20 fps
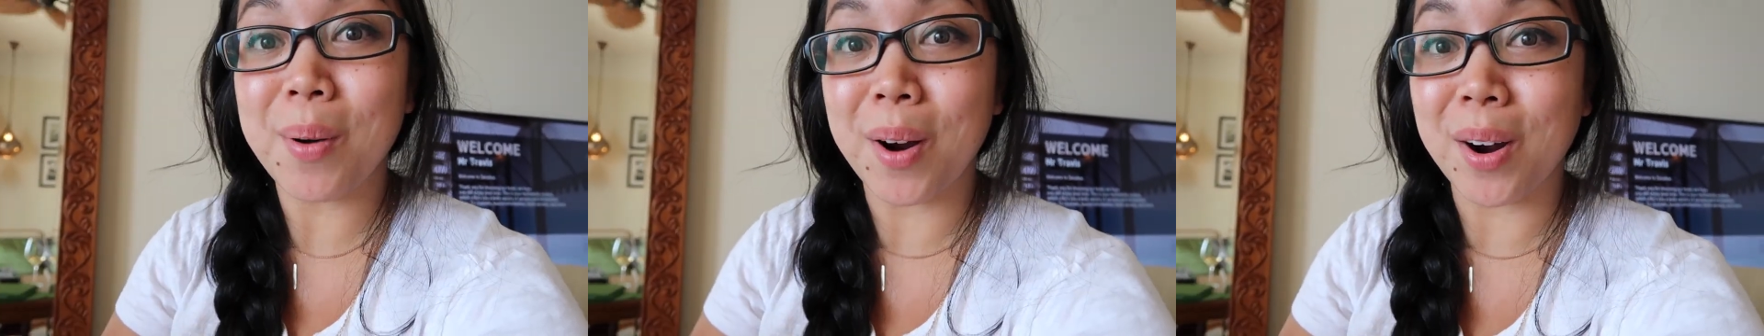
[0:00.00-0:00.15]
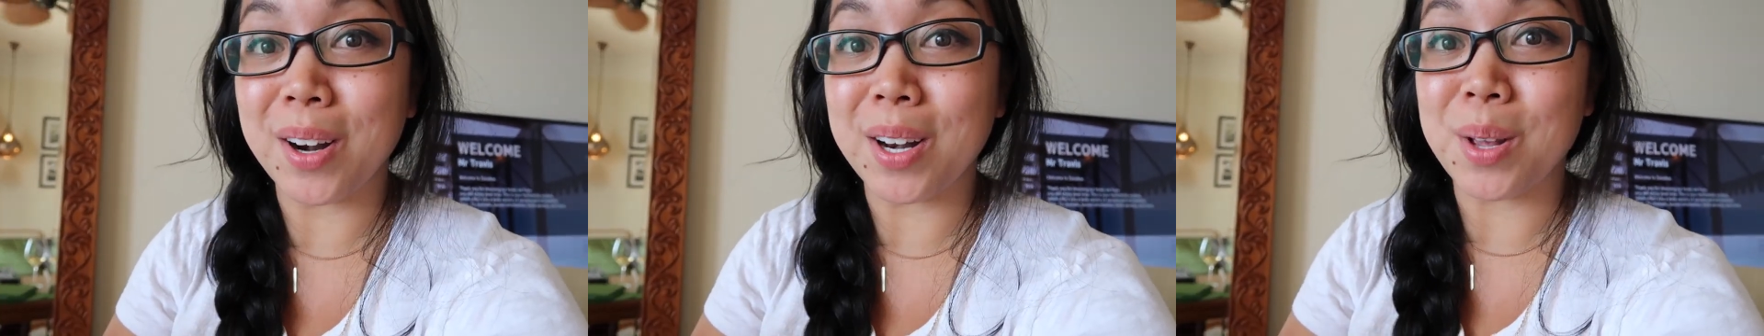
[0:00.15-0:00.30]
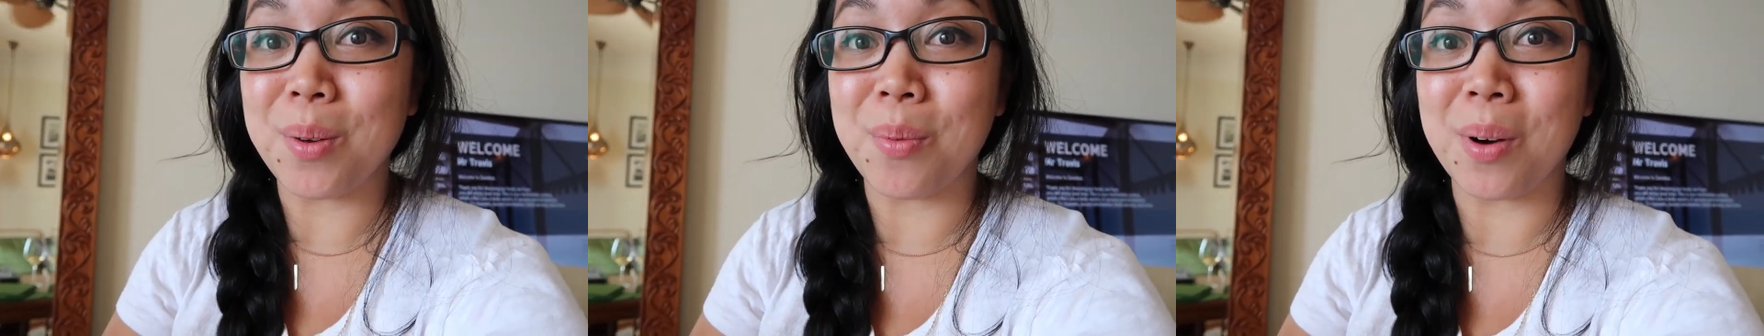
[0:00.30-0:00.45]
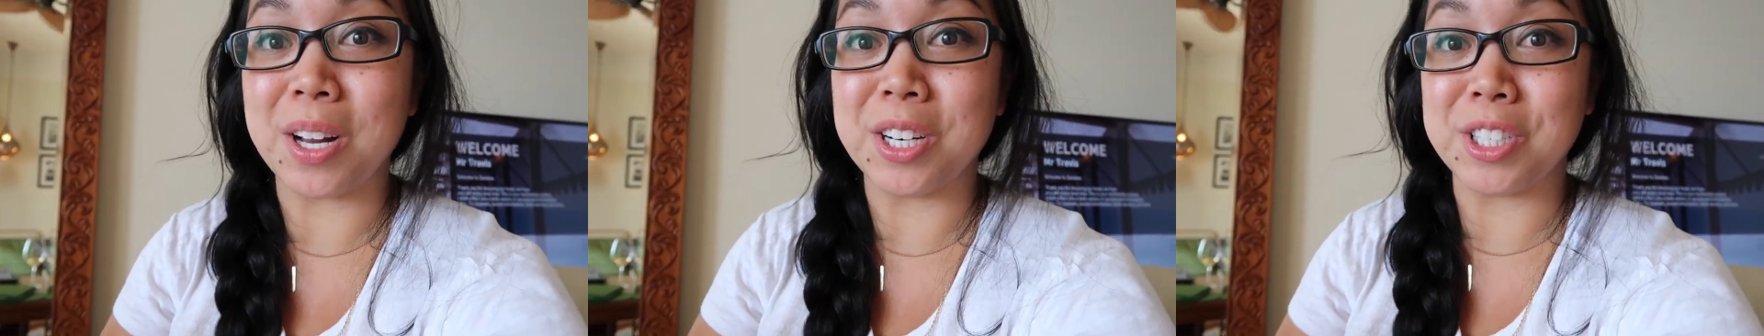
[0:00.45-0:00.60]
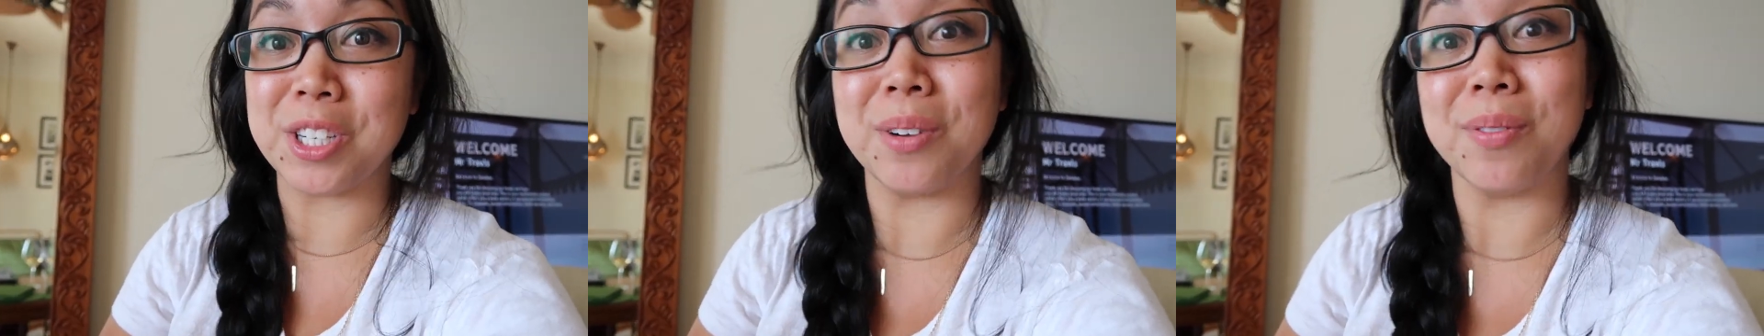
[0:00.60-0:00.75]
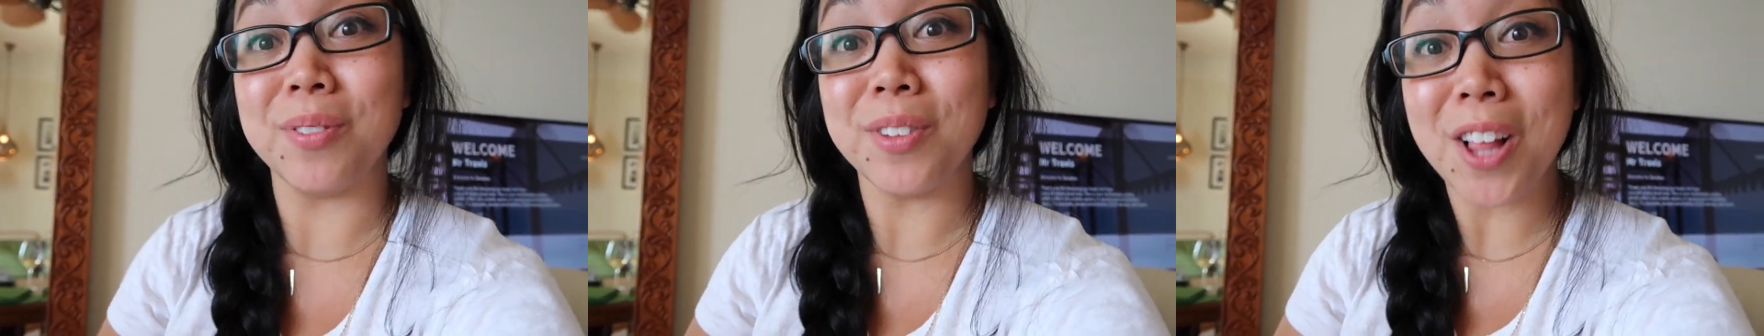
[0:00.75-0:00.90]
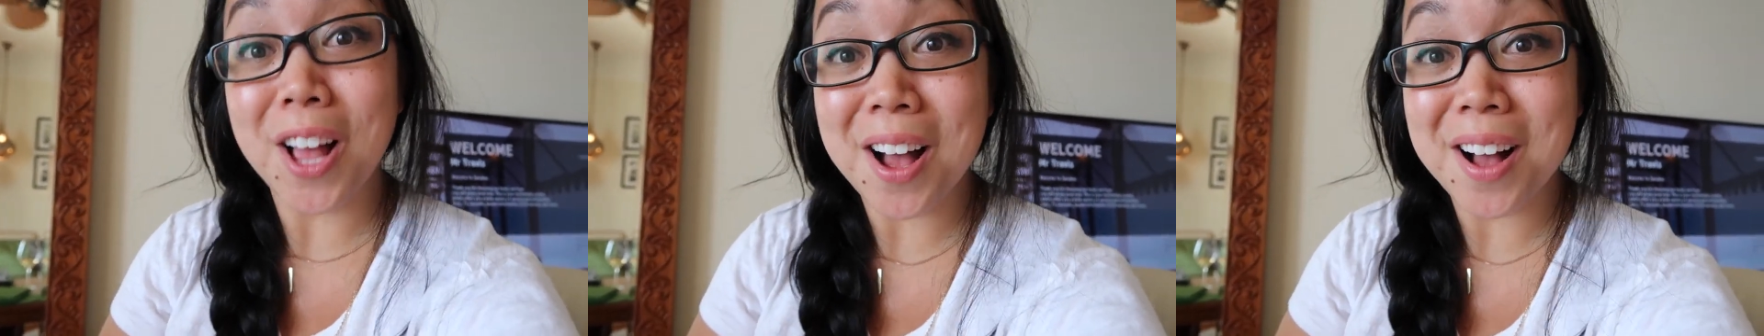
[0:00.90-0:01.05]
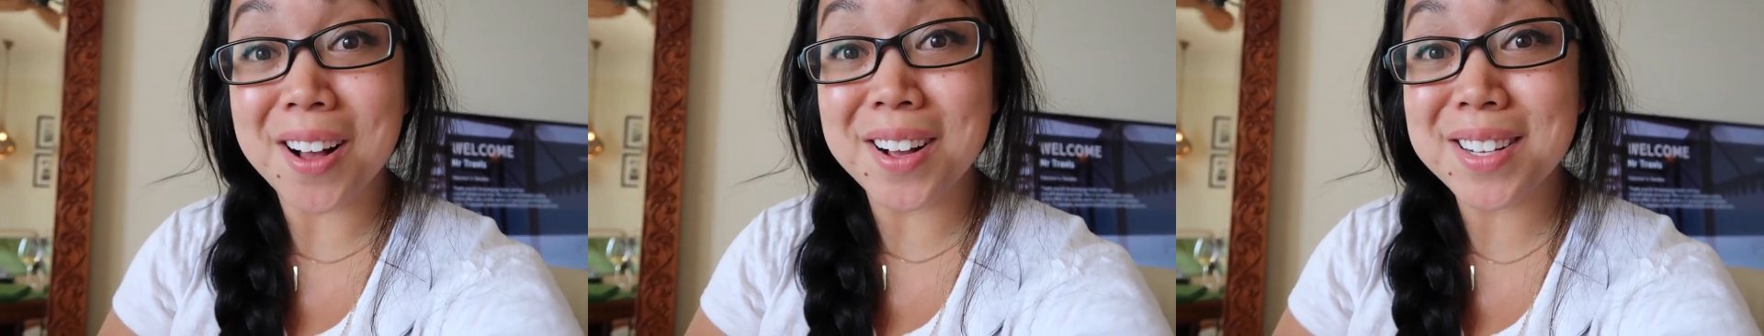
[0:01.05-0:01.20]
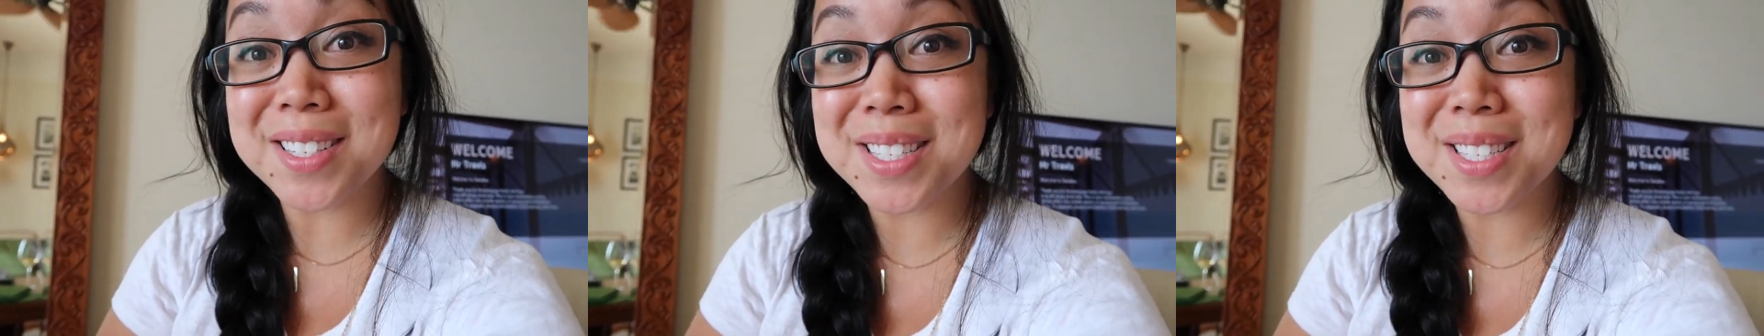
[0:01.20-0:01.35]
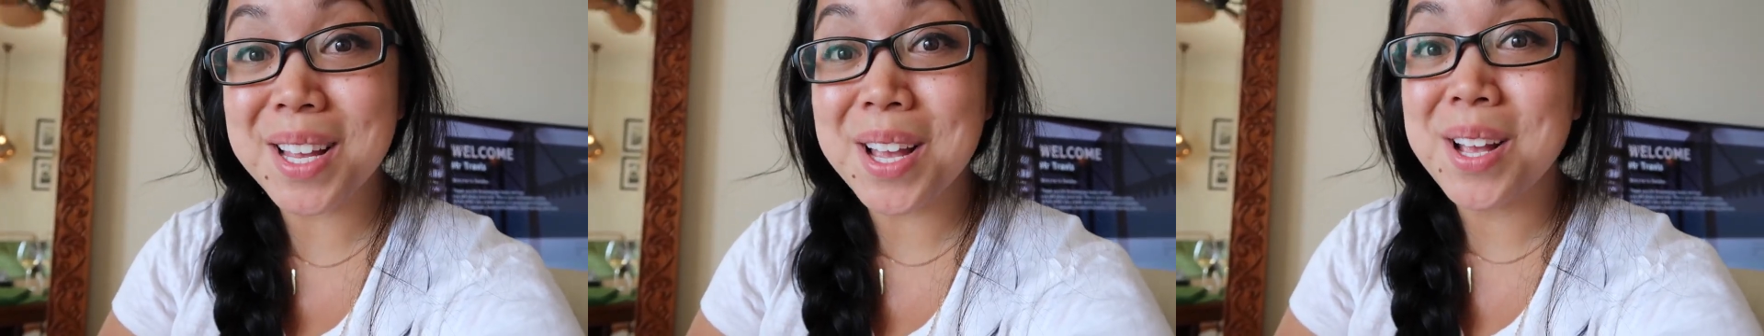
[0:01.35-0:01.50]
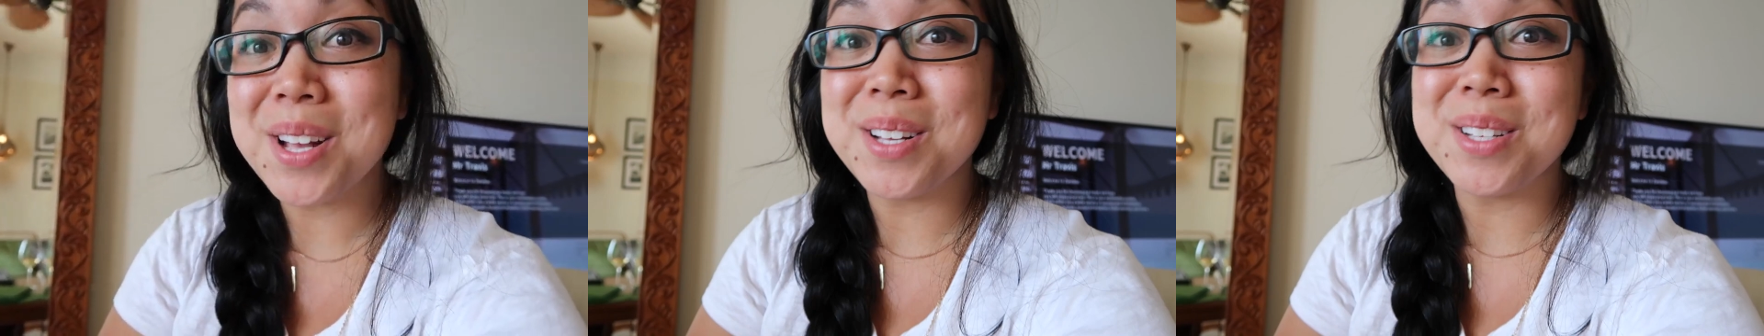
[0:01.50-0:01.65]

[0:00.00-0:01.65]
party watch our vlogs,